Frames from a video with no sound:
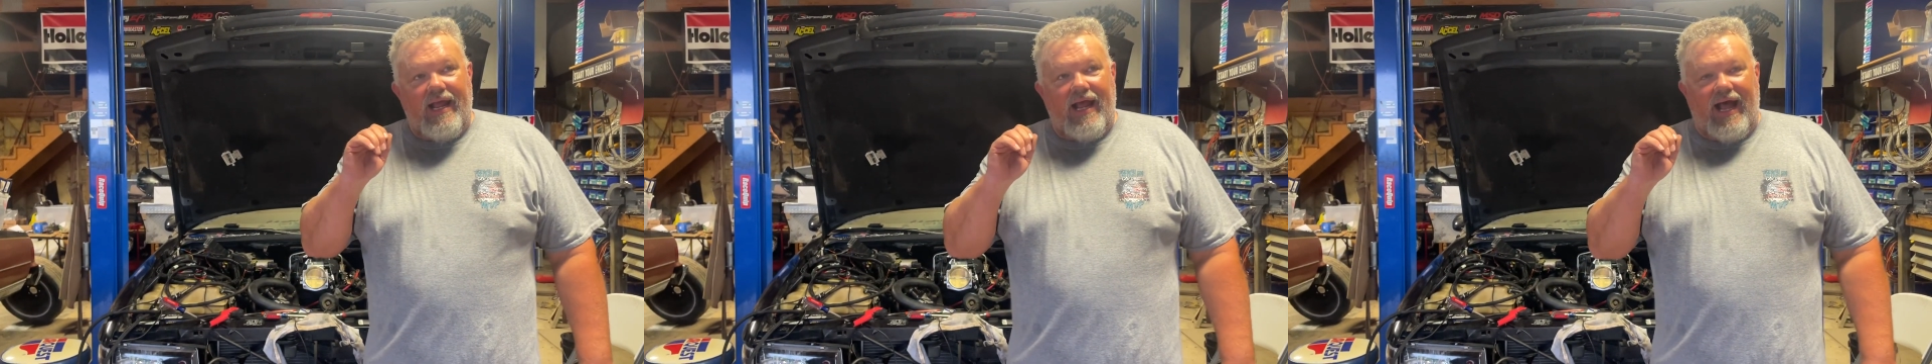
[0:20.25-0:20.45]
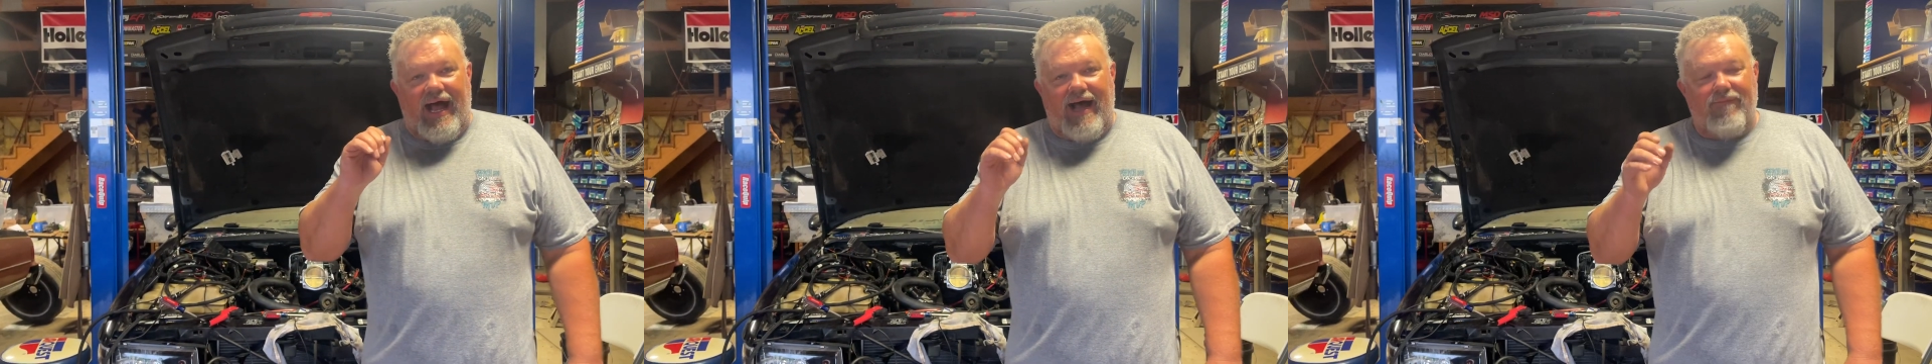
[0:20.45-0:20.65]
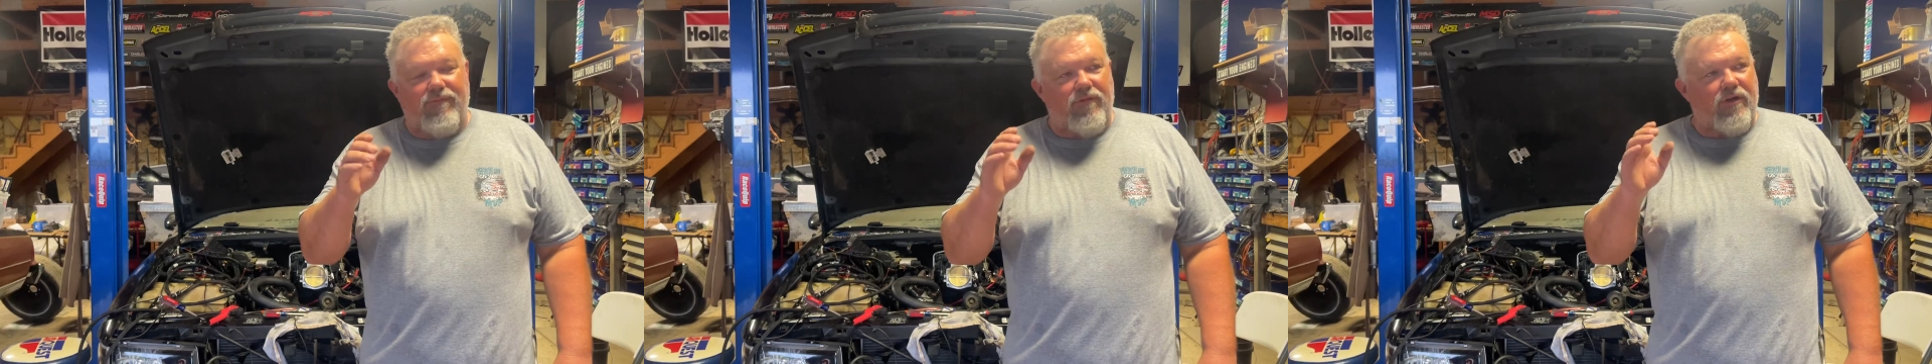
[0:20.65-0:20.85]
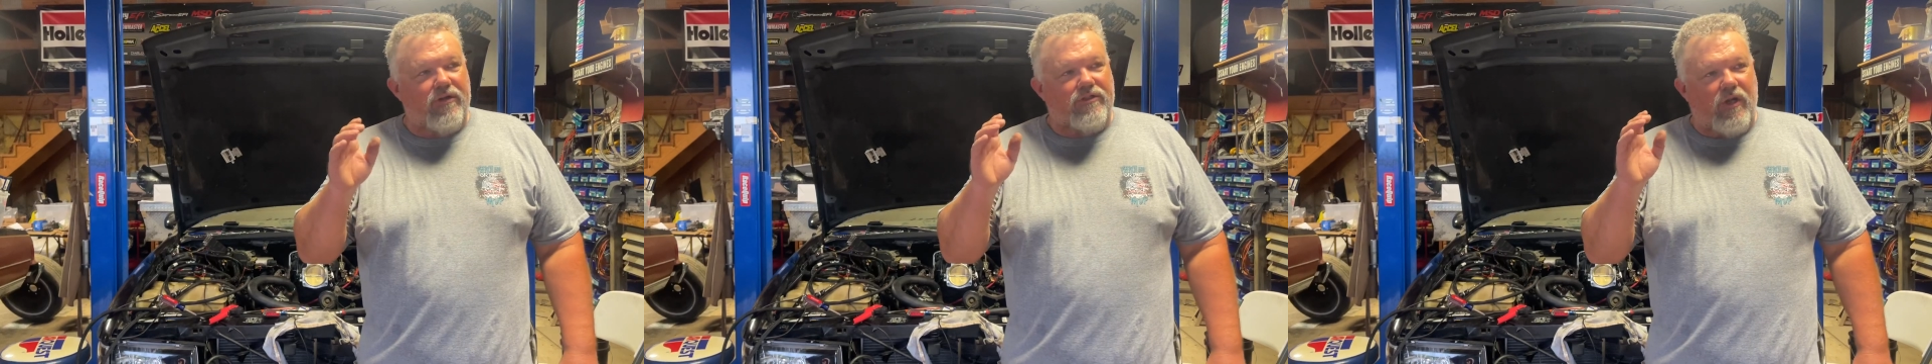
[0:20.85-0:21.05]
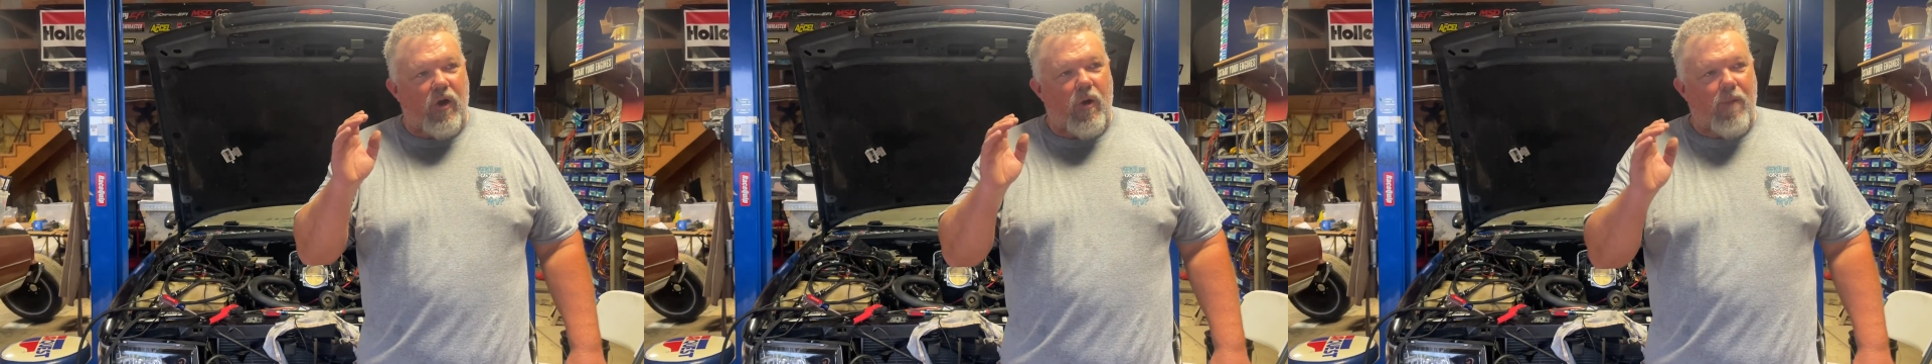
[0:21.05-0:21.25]
I've looked
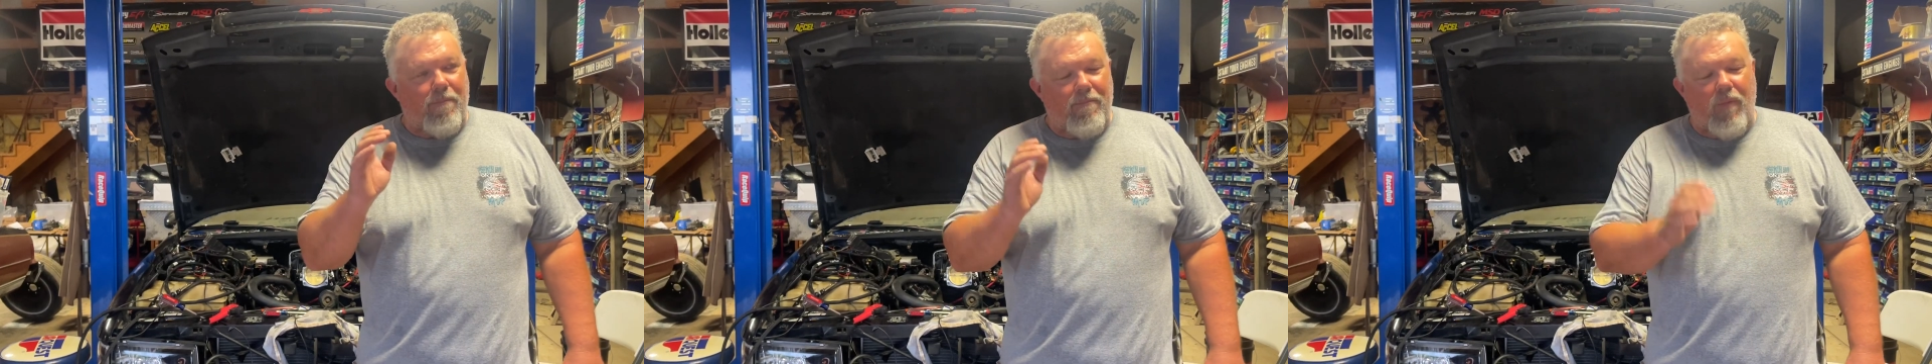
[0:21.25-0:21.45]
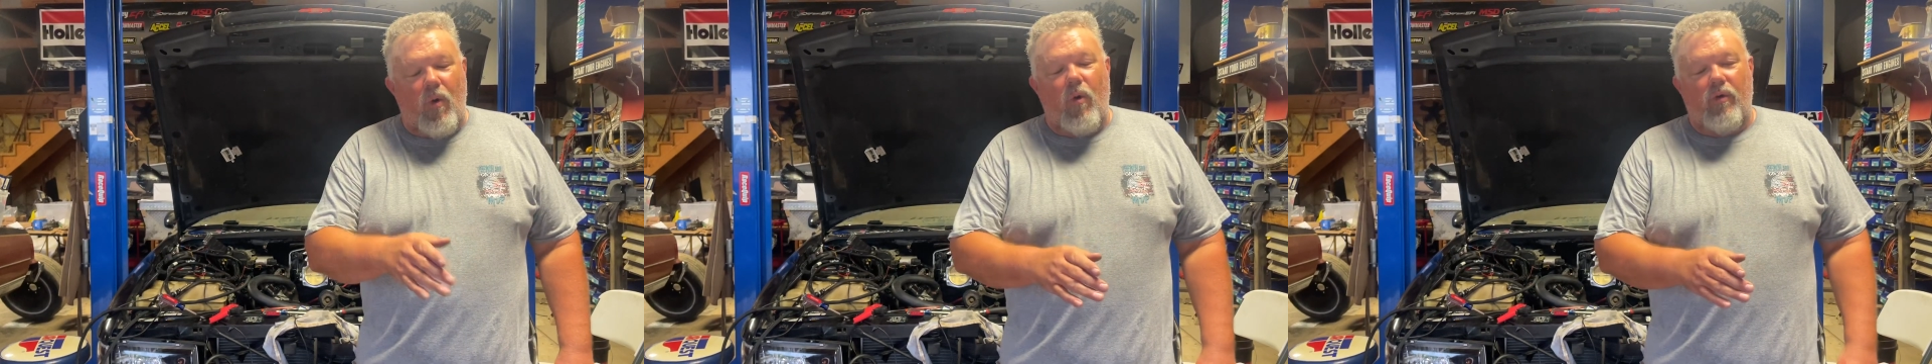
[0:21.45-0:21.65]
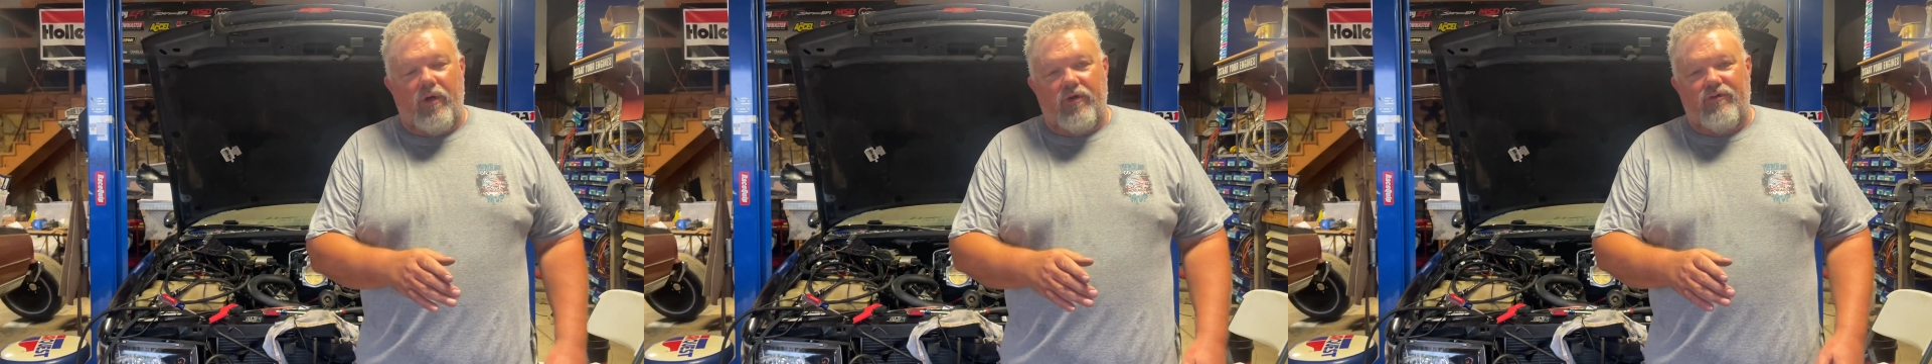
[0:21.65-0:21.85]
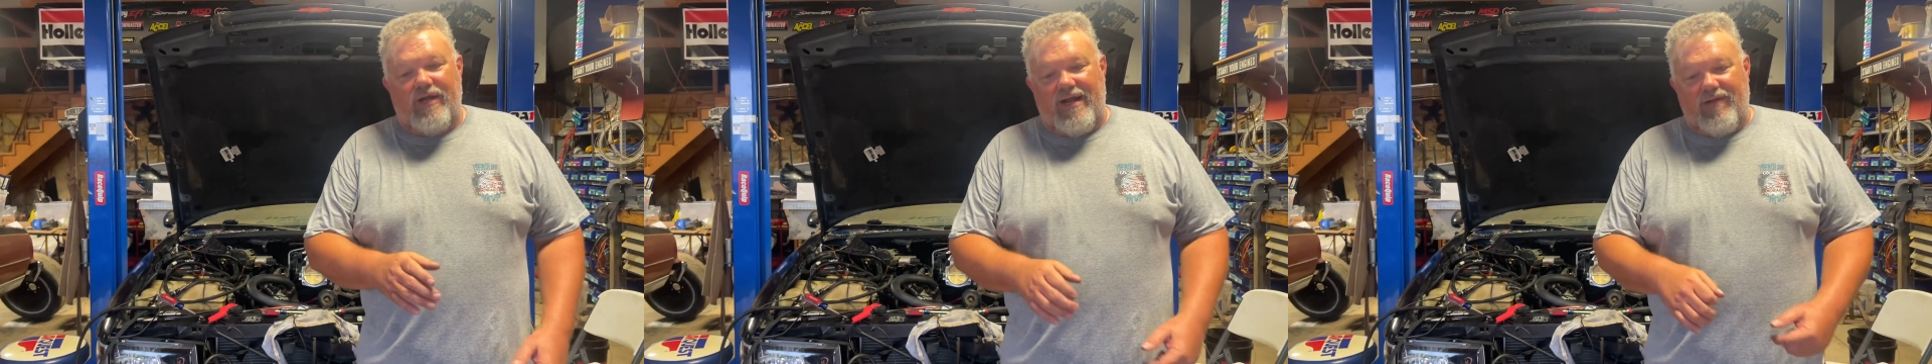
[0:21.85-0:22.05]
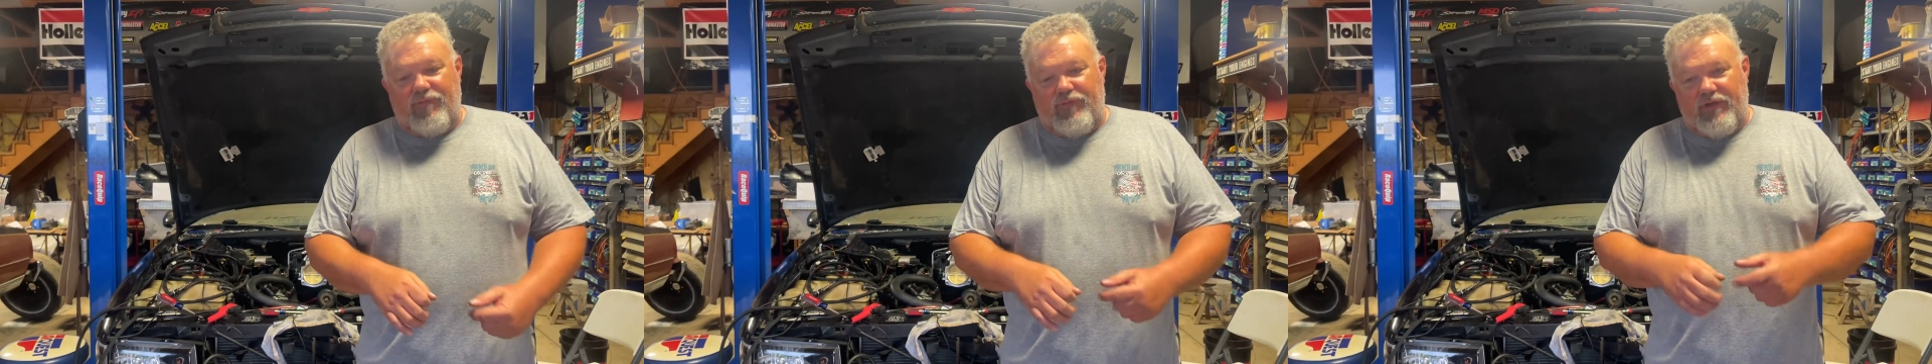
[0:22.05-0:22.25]
all morning
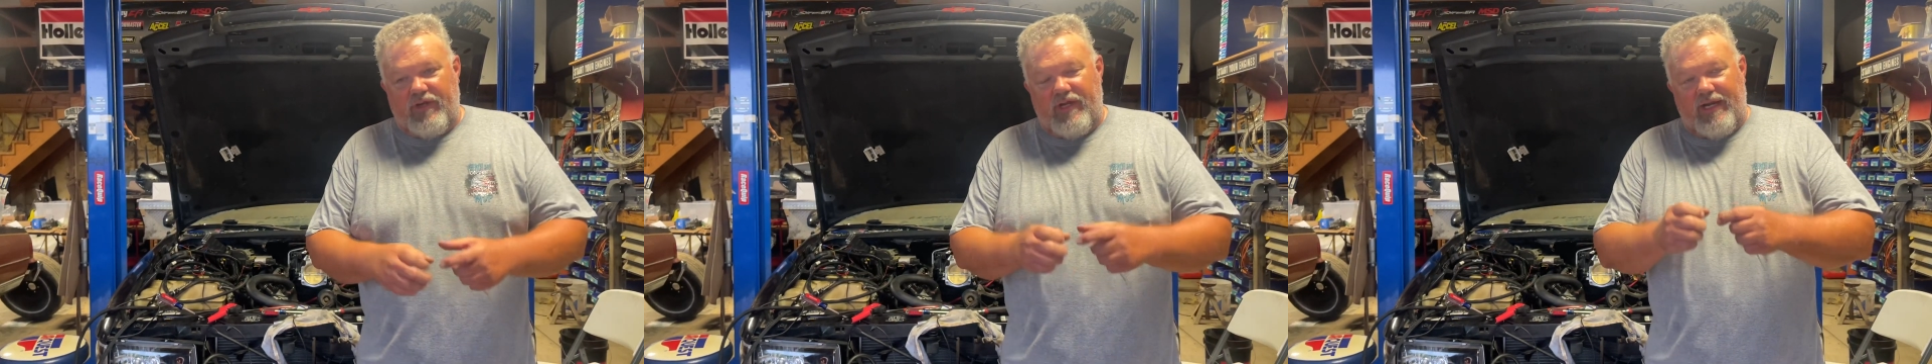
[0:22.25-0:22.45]
trying to figure